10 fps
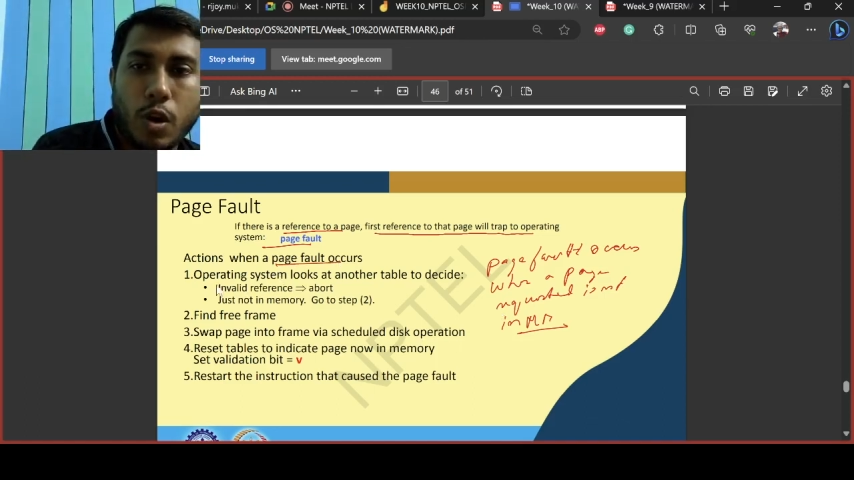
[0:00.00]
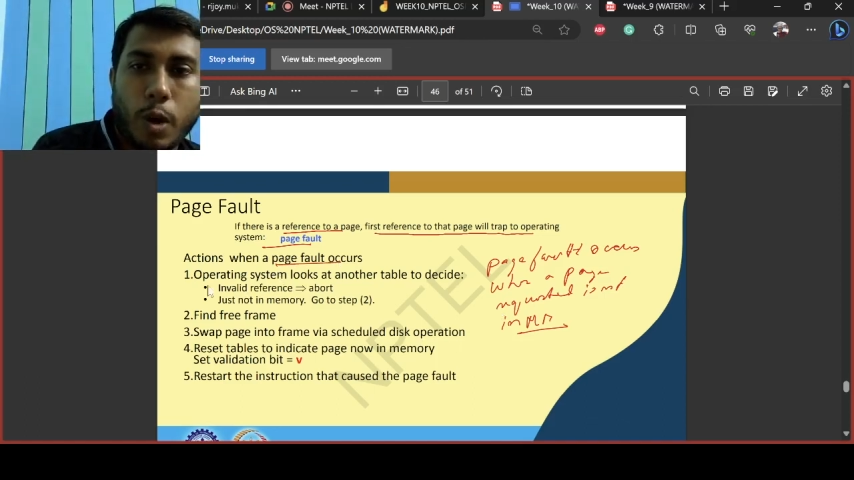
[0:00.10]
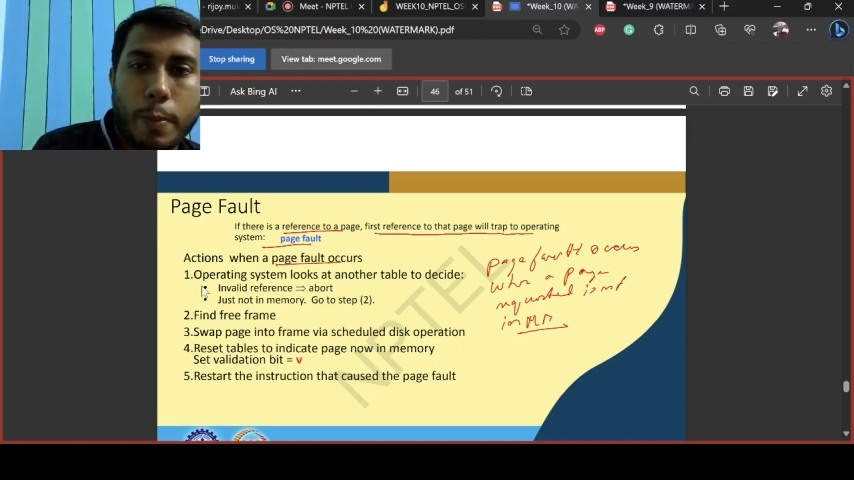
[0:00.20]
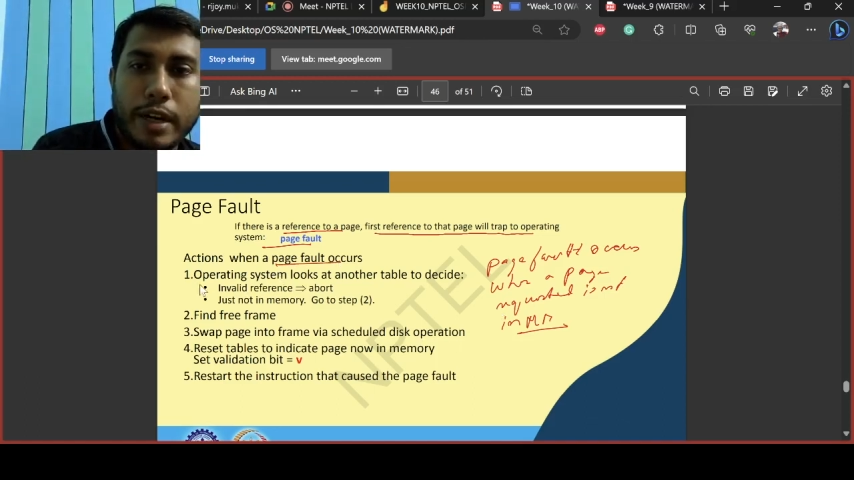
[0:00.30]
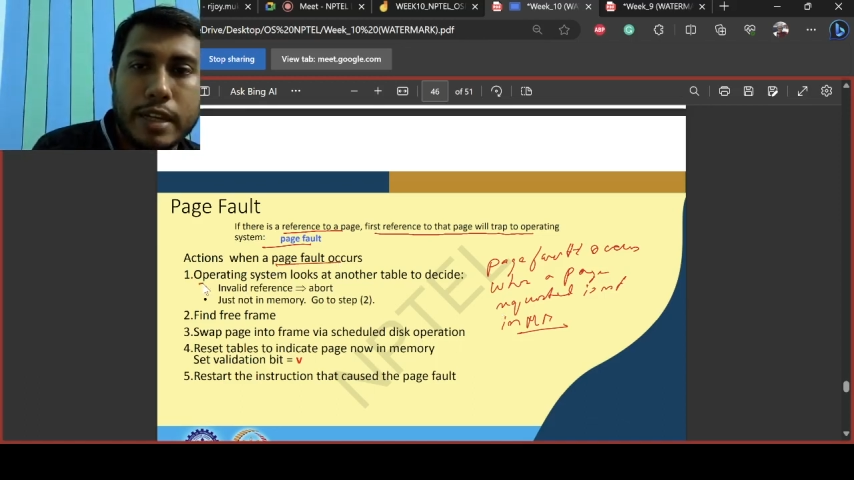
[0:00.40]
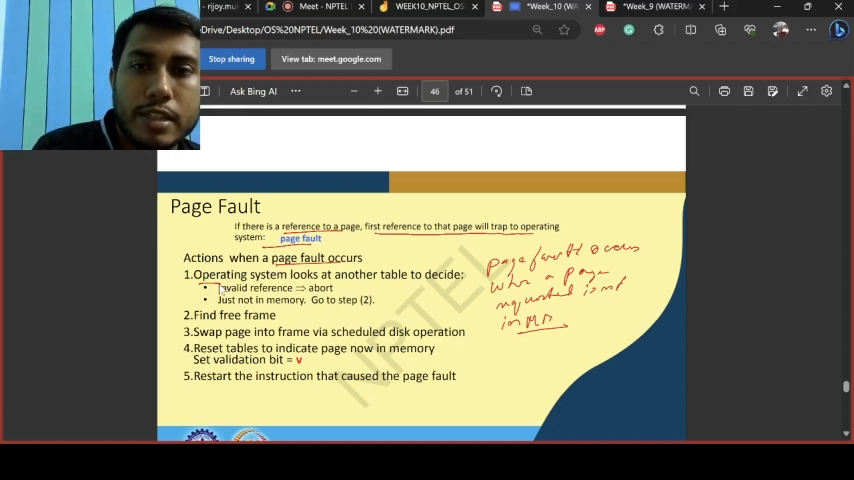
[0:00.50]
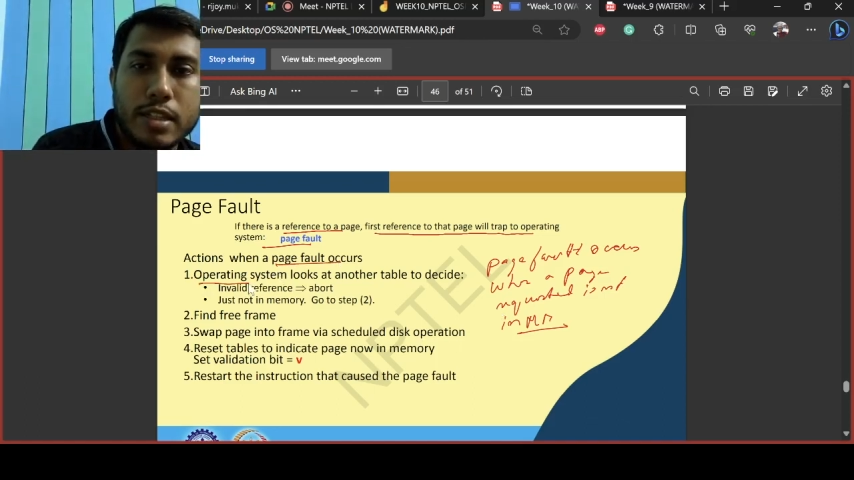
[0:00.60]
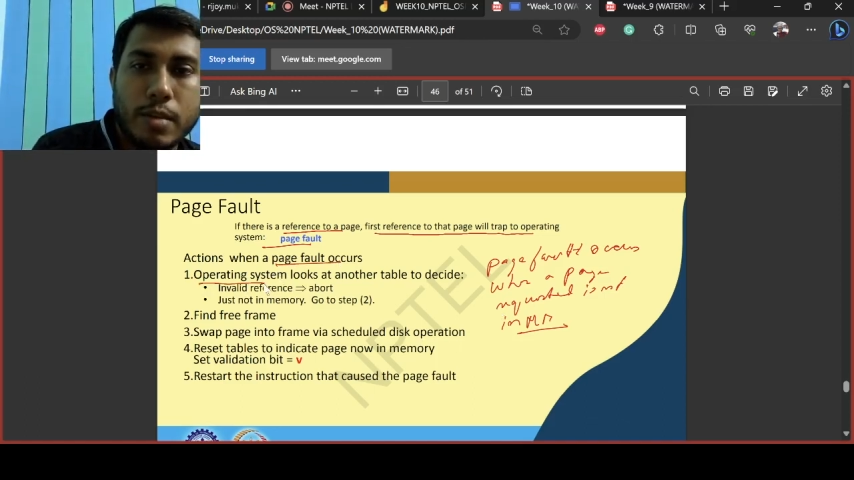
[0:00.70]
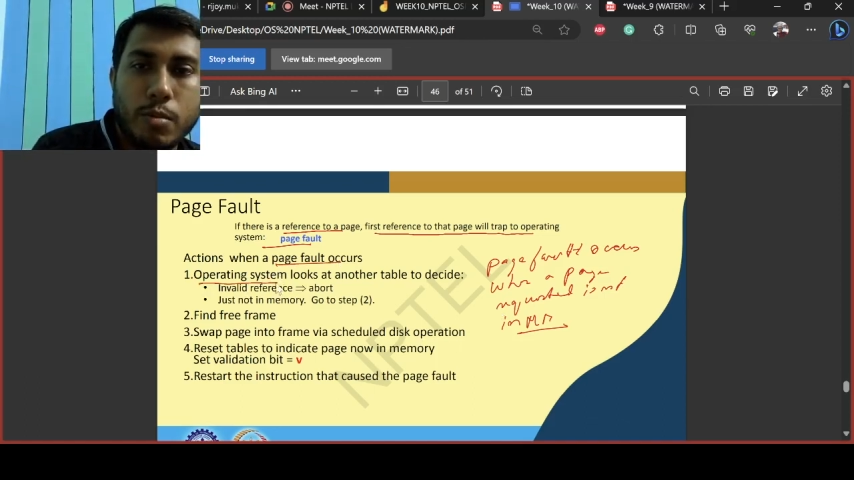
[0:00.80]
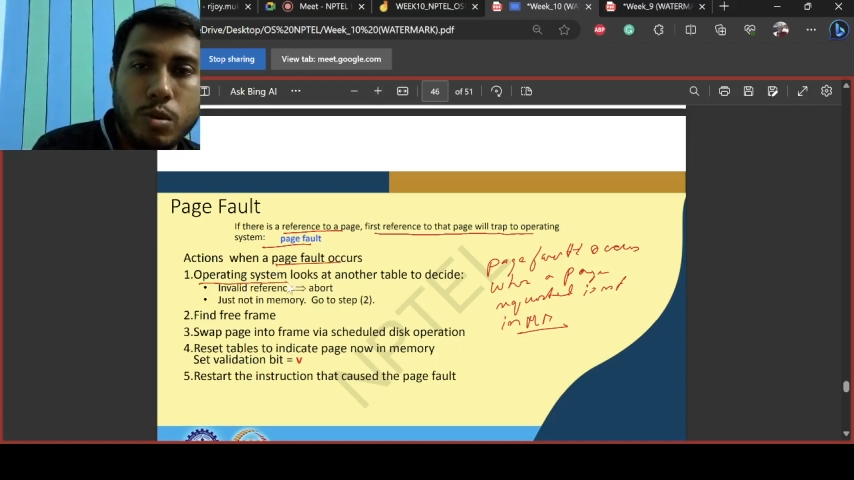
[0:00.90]
operating
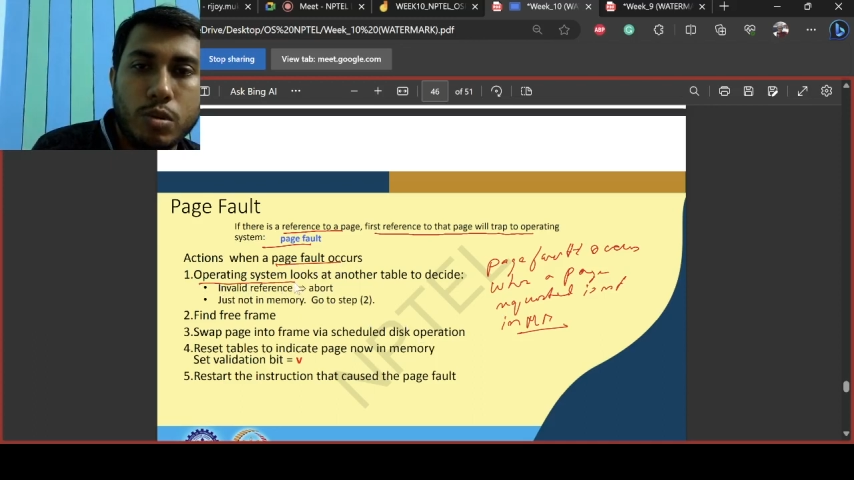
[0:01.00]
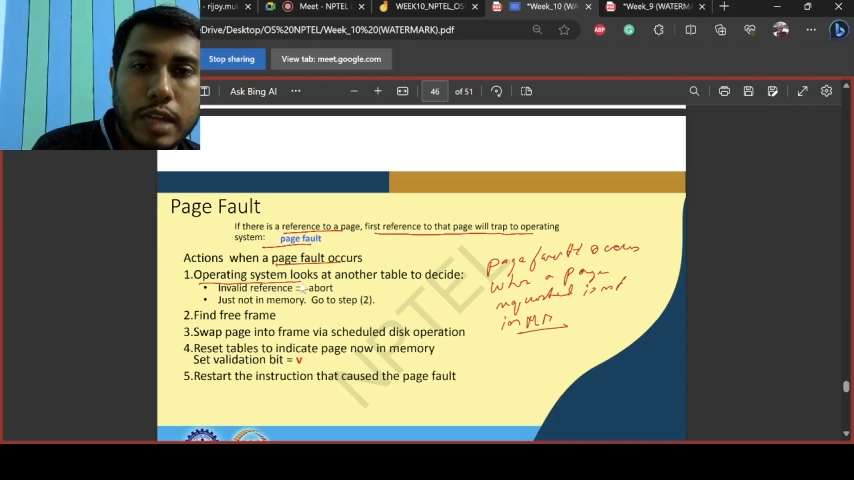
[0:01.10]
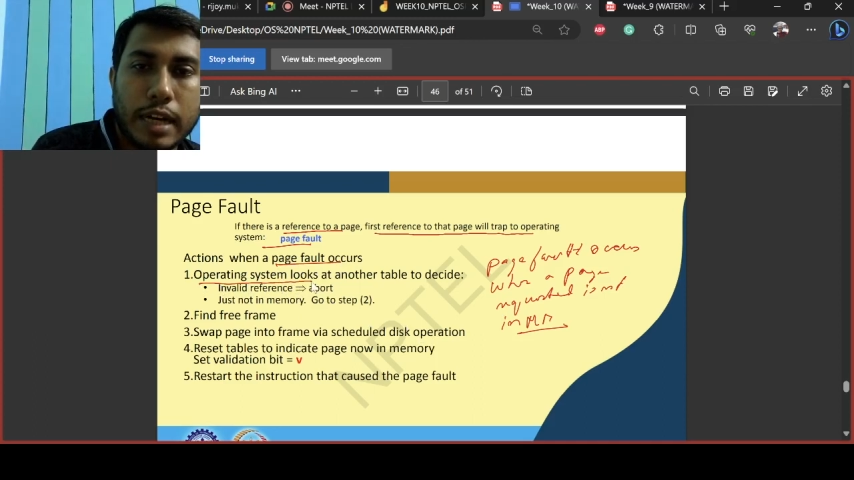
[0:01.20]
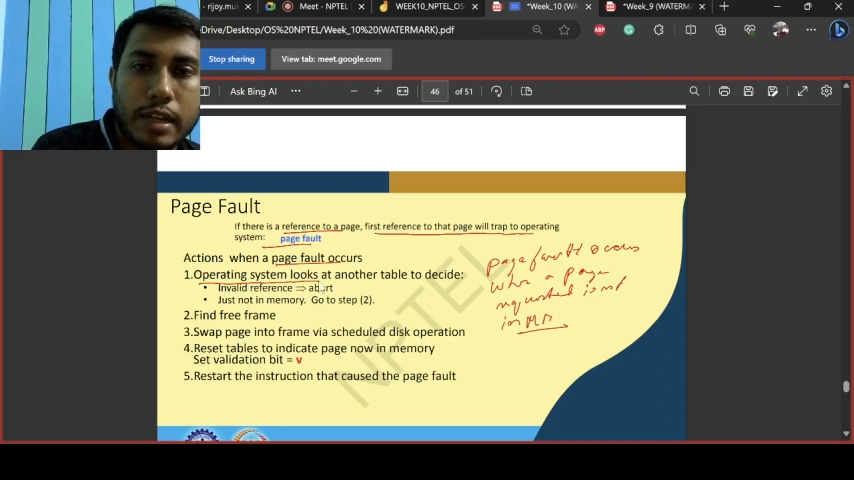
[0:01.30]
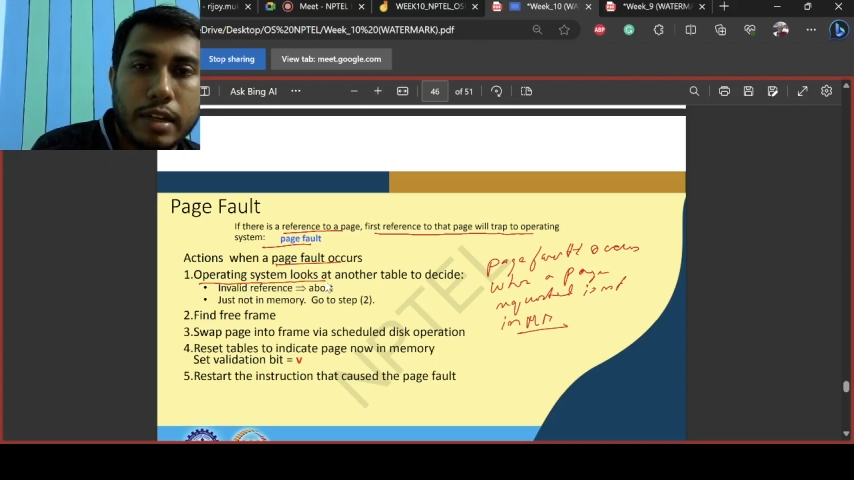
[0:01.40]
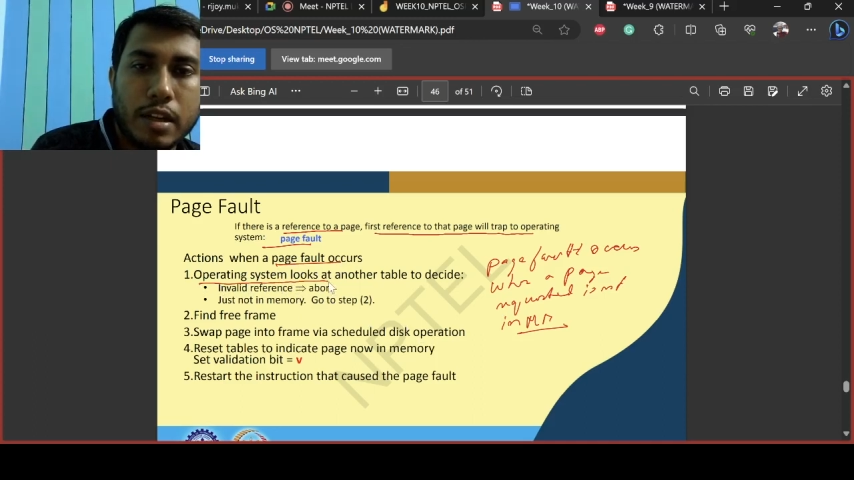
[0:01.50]
system looks at